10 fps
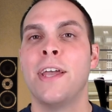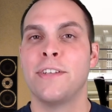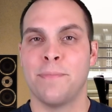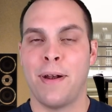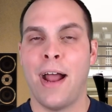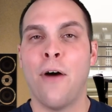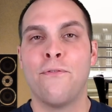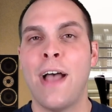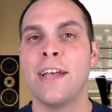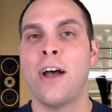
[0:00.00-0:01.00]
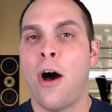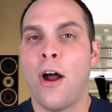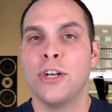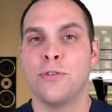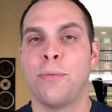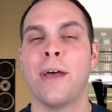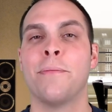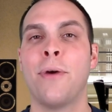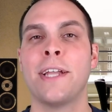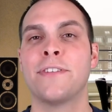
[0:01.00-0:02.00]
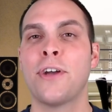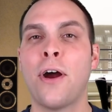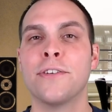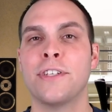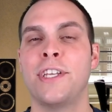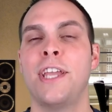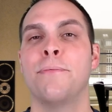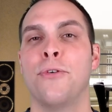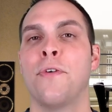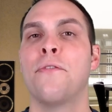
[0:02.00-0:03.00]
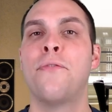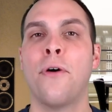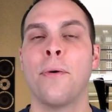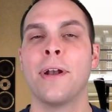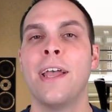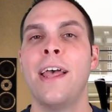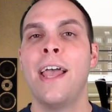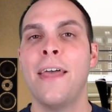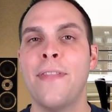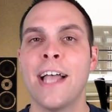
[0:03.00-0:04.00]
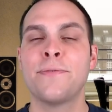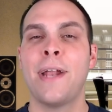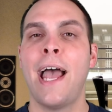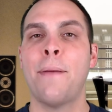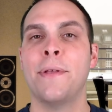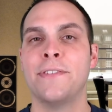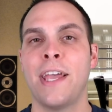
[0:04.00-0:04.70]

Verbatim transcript: It doesn't matter how hard you apply the brakes, the car is going to keep moving forward. And that's what happens.